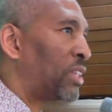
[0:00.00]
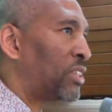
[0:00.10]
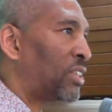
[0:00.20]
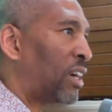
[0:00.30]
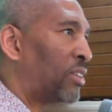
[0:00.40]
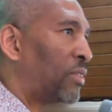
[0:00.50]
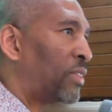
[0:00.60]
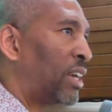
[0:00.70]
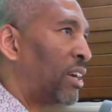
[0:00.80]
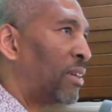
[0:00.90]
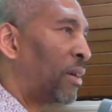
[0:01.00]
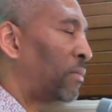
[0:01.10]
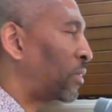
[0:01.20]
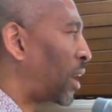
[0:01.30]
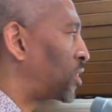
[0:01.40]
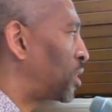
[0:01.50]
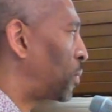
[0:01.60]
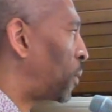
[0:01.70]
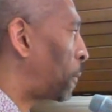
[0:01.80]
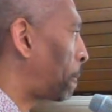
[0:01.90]
This is the hundredth year of Christ
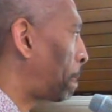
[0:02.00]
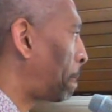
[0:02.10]
Temple.